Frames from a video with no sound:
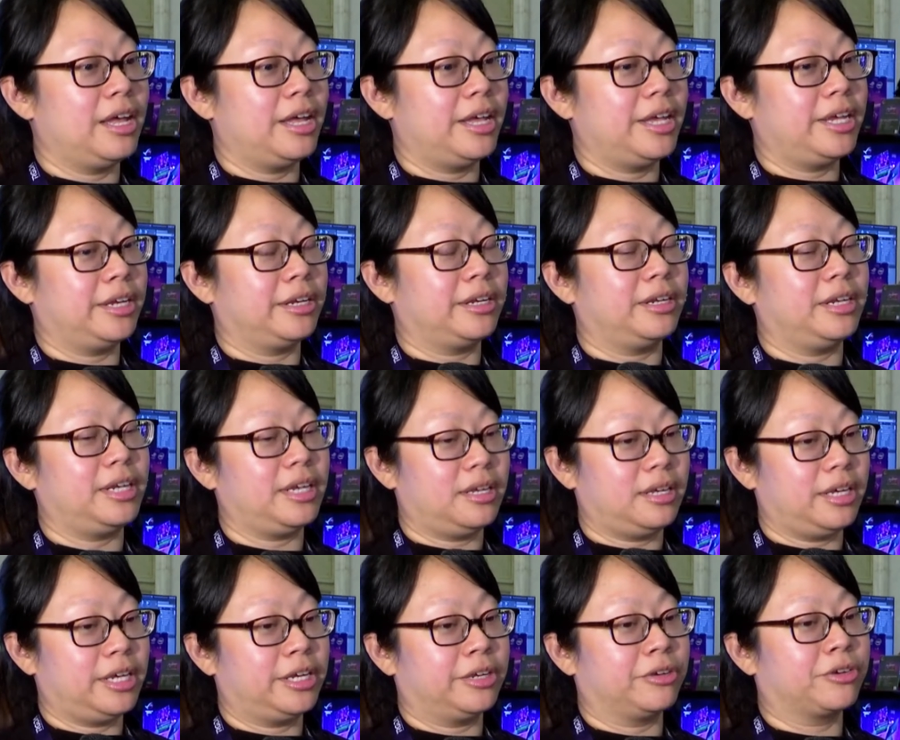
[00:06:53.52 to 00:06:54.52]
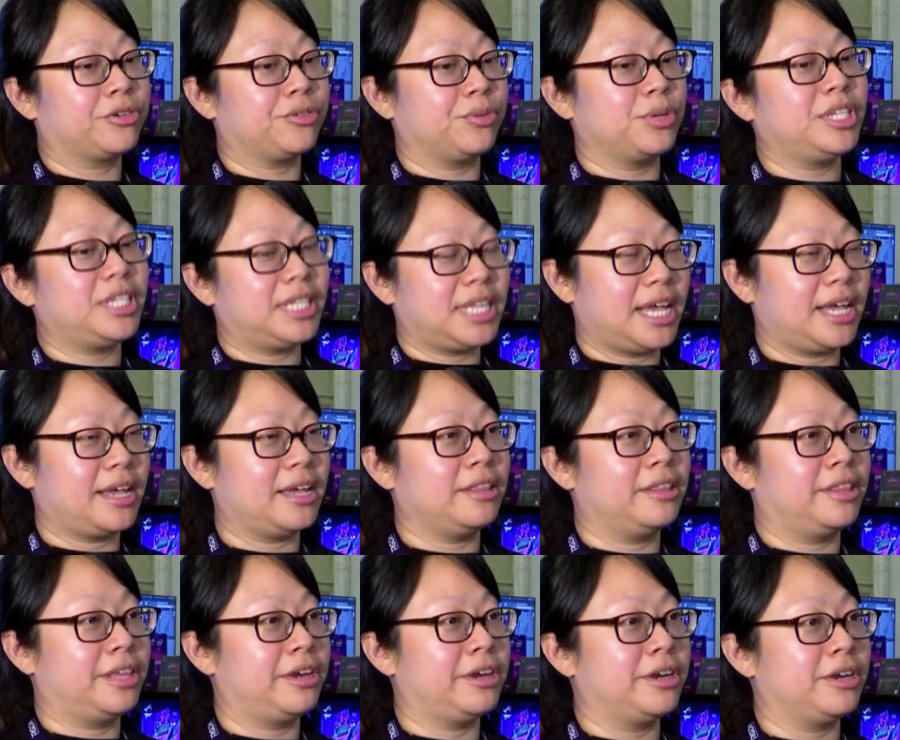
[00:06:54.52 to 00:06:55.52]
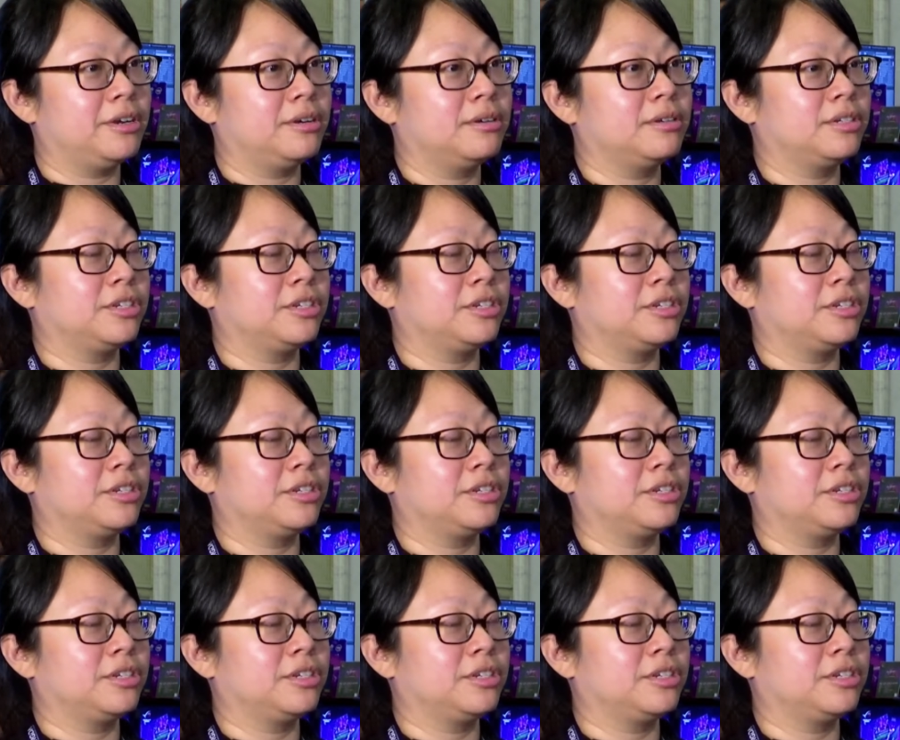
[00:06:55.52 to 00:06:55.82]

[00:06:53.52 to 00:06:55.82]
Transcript: in increasing their